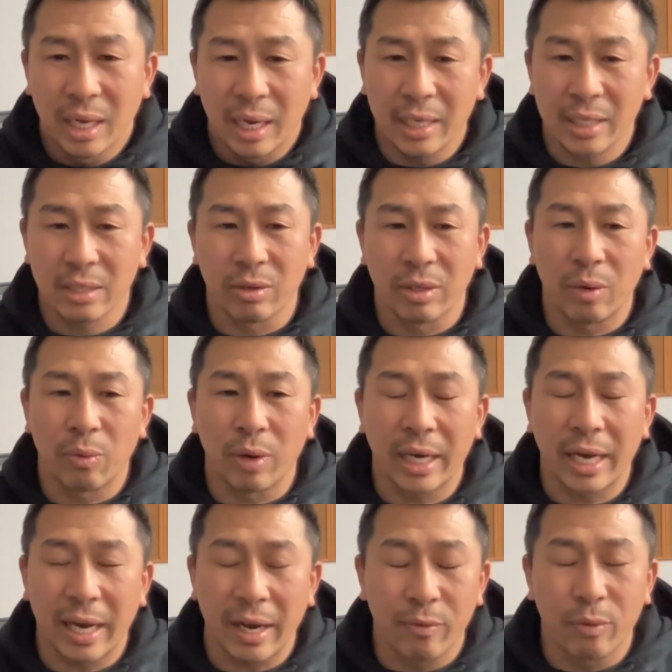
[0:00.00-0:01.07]
and so they
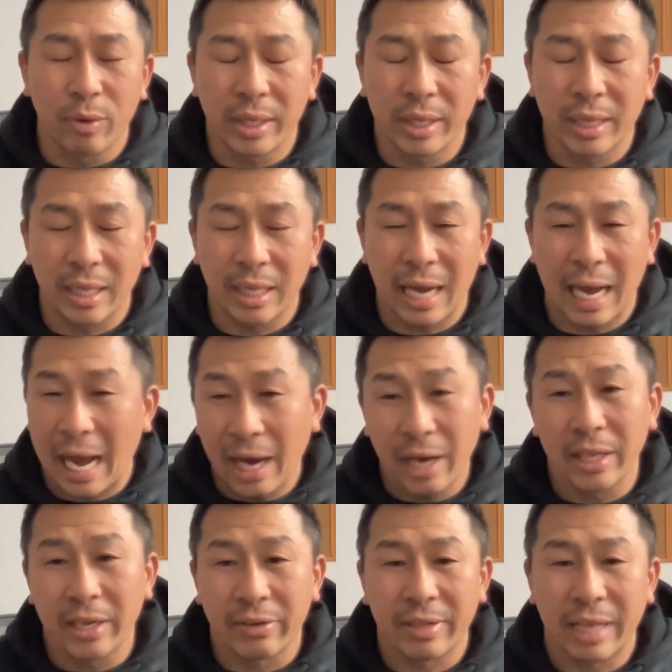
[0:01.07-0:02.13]
wanted everyone out
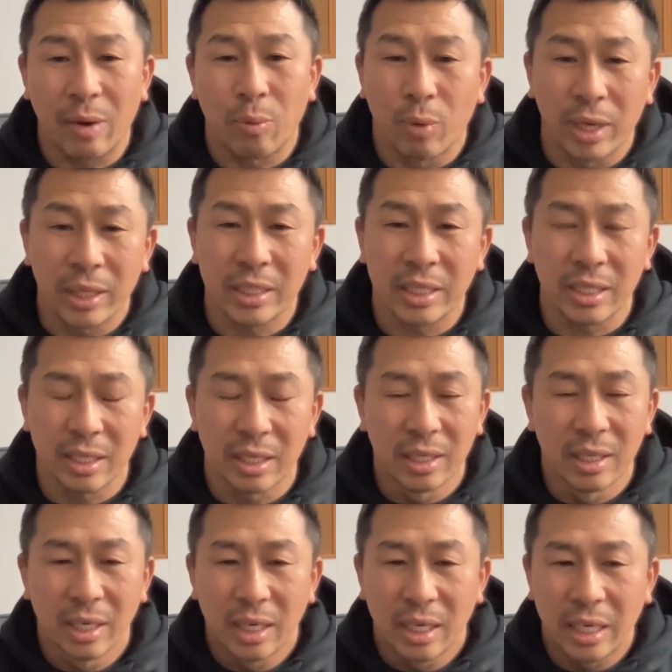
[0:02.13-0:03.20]
of there that wasn't
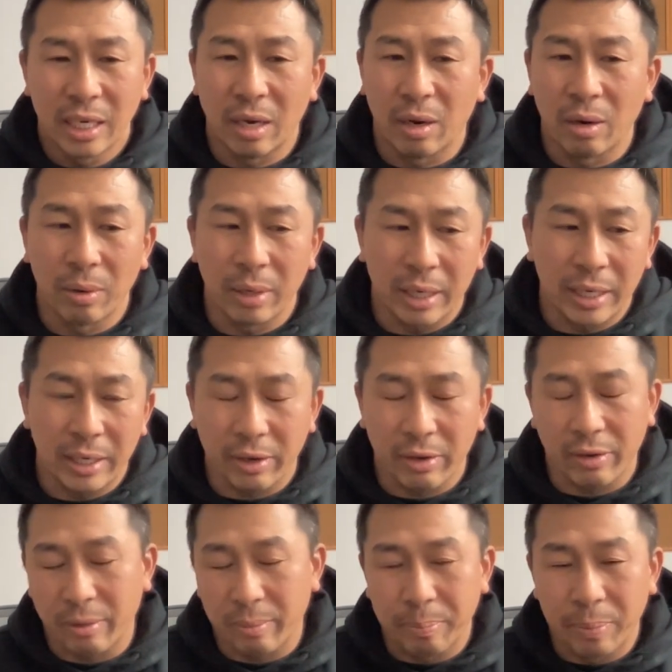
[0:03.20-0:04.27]
in
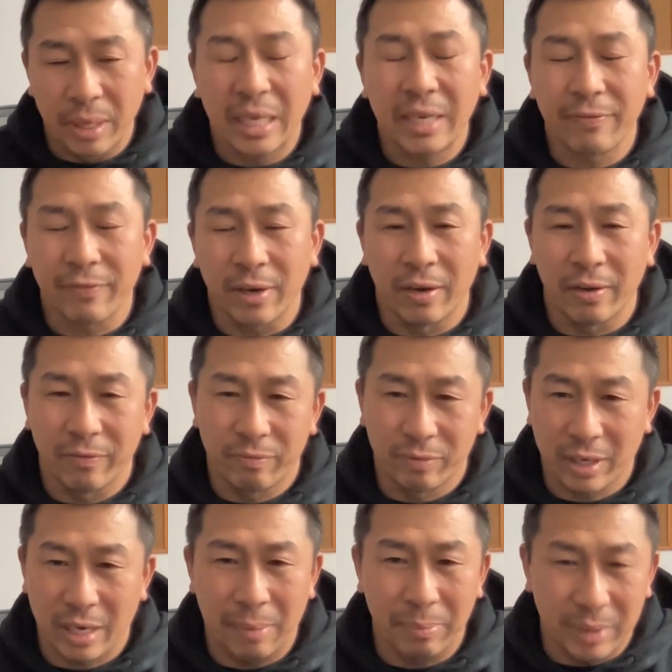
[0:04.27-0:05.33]
their belief of
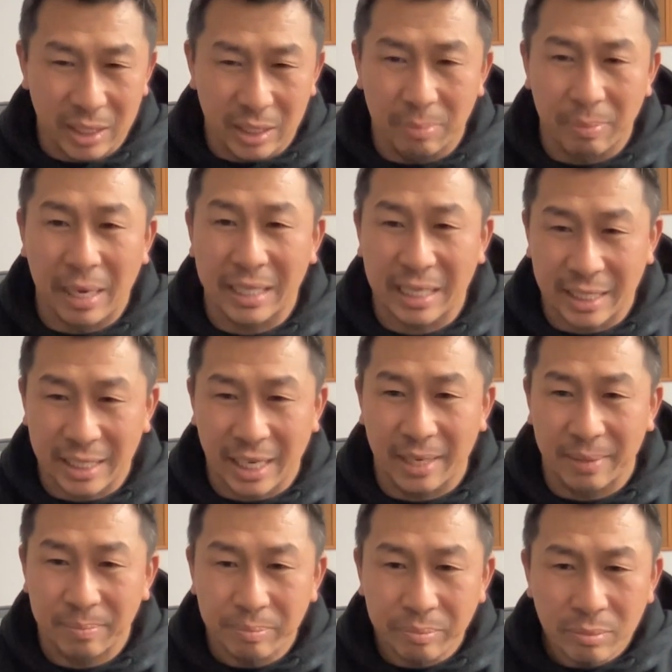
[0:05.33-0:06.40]
communism at that
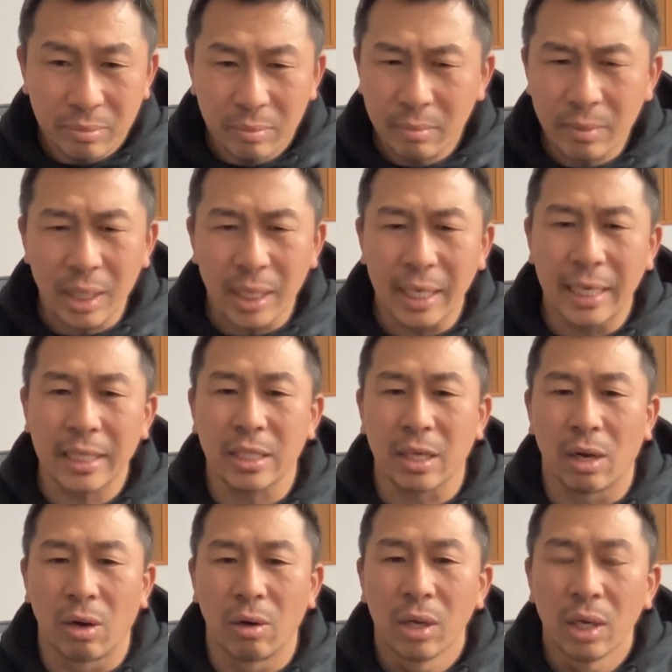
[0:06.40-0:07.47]
time. And
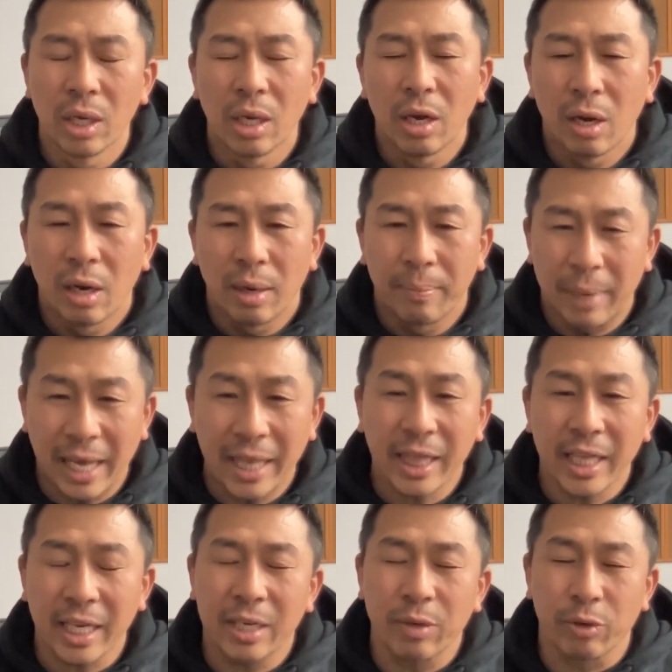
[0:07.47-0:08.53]
so
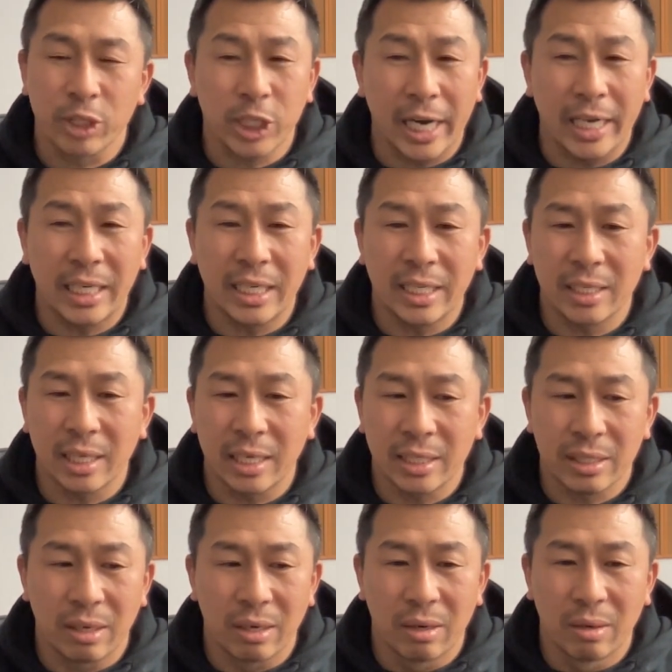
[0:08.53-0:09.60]
ethnically we're Chinese, and
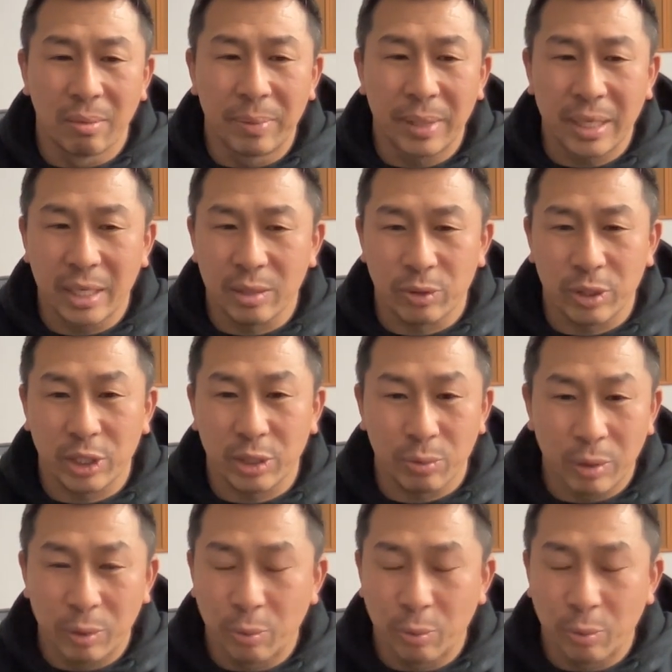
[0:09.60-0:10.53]
so because we